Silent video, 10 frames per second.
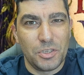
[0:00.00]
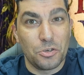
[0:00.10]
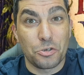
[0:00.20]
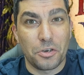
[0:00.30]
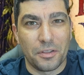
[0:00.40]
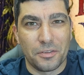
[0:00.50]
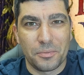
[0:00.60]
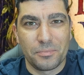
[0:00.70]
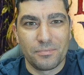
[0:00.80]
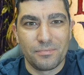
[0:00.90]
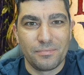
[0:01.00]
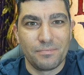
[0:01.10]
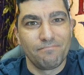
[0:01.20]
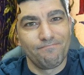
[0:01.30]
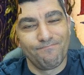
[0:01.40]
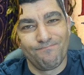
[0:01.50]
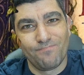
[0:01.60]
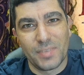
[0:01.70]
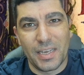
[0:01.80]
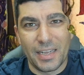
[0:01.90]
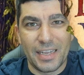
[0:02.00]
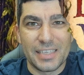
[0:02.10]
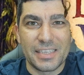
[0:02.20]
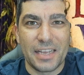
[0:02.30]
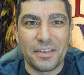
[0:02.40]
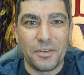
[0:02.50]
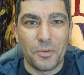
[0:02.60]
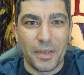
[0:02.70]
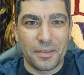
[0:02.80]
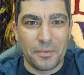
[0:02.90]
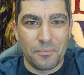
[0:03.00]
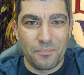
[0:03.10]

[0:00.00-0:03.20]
you shouldn't. Let's get into it.